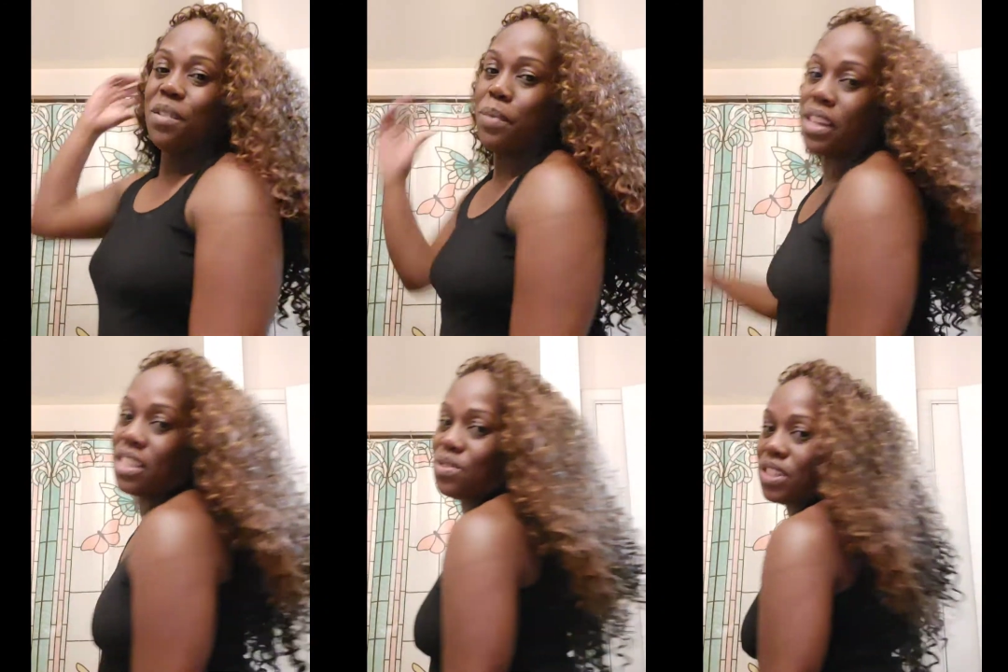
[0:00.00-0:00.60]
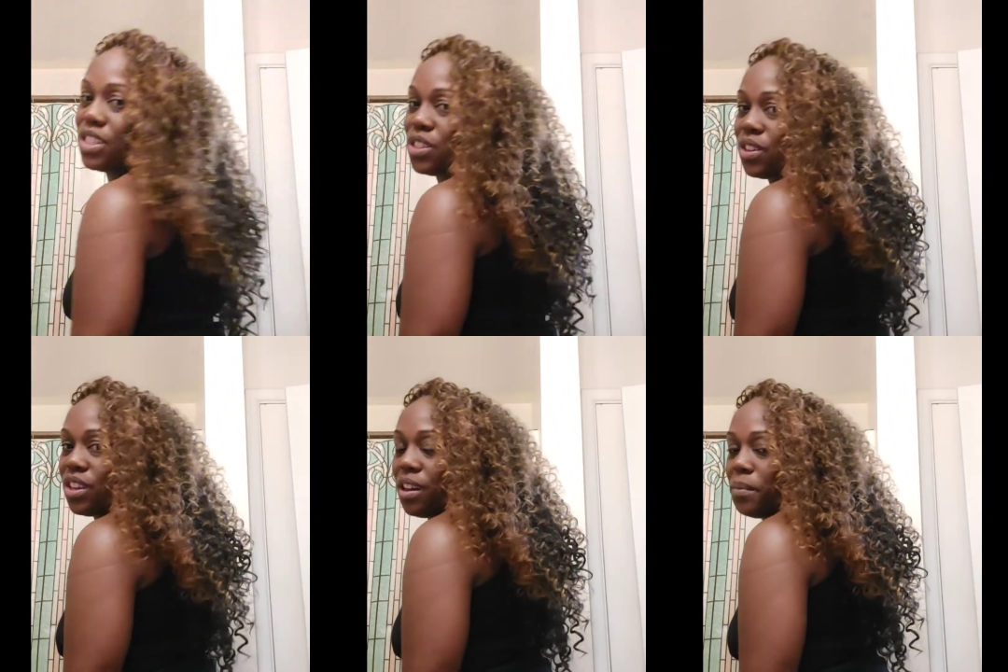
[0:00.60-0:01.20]
But I just wanted to show
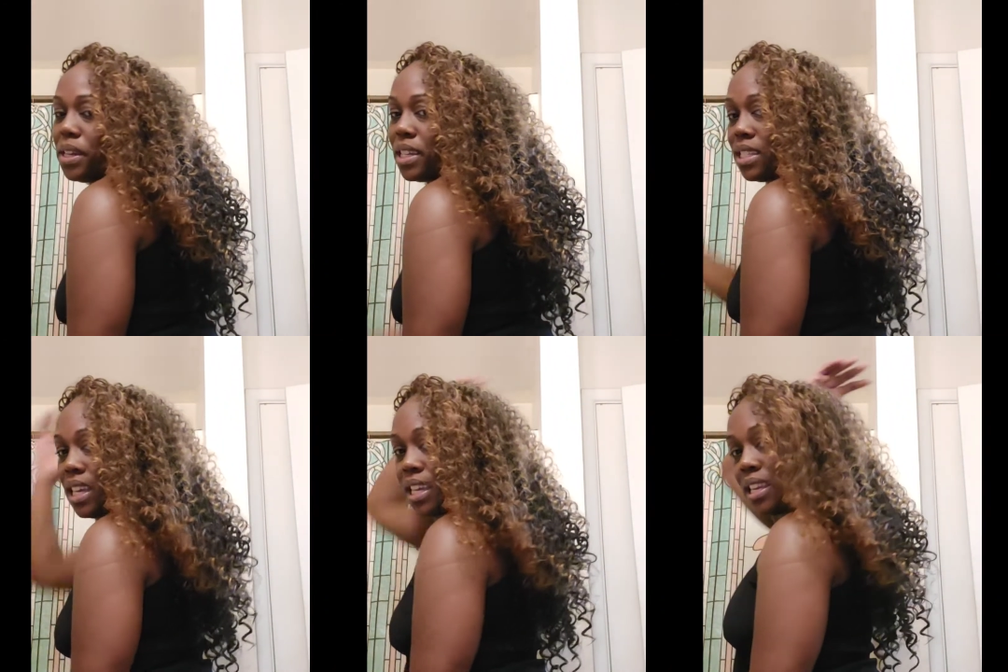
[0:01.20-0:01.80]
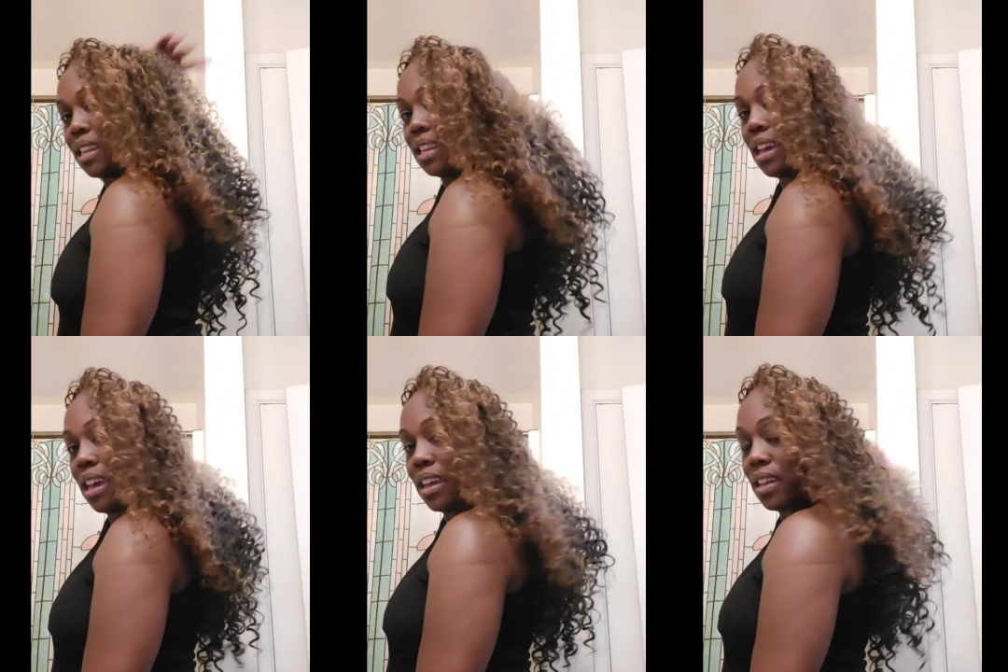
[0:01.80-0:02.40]
y'all because I
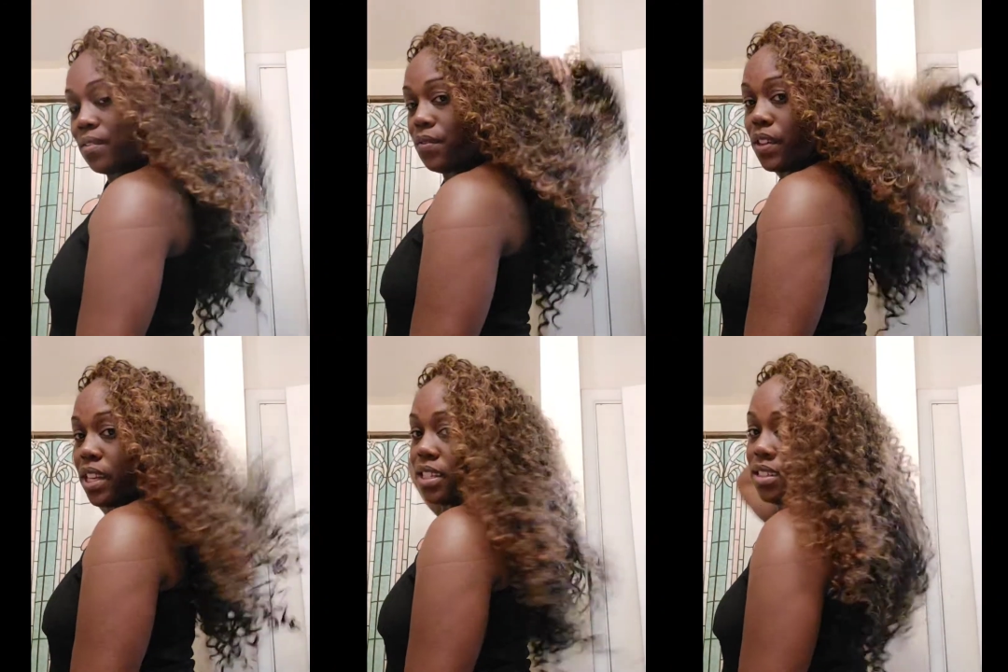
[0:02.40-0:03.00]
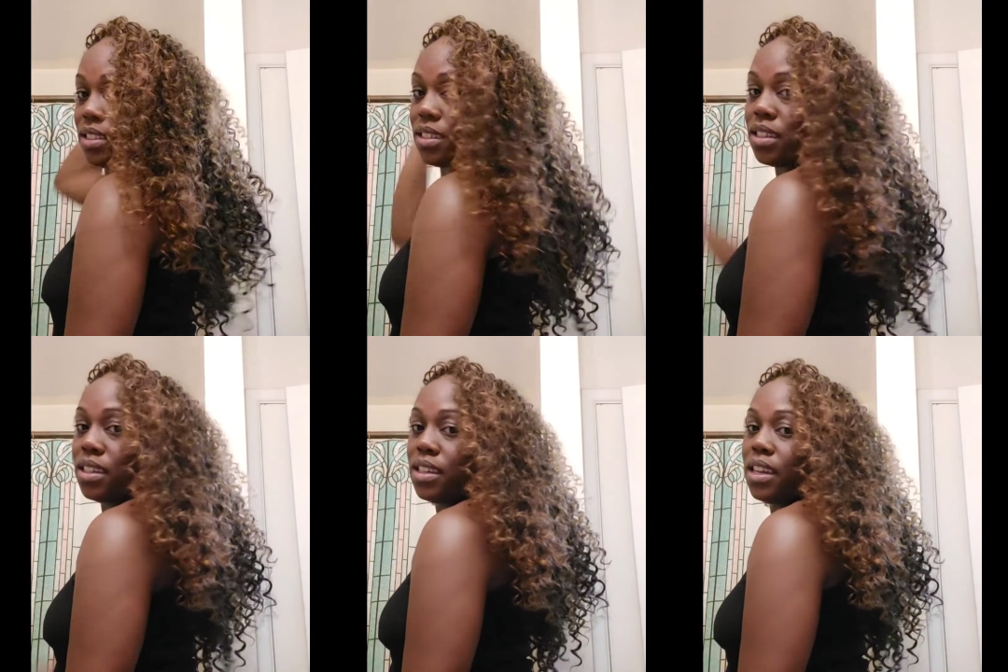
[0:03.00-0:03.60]
cannot finish
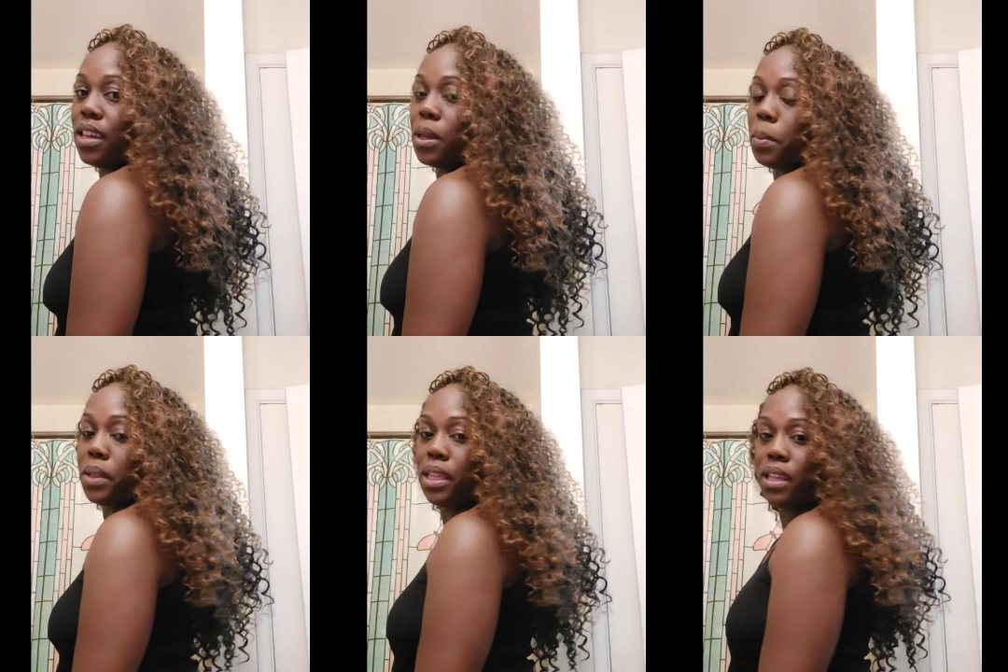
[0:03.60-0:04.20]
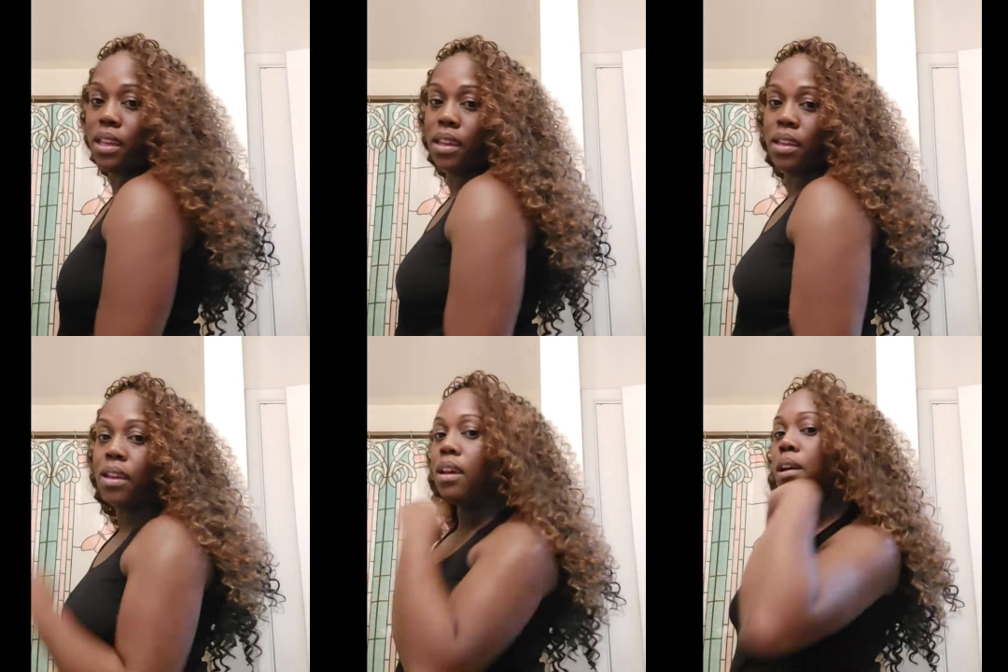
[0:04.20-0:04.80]
and complete it,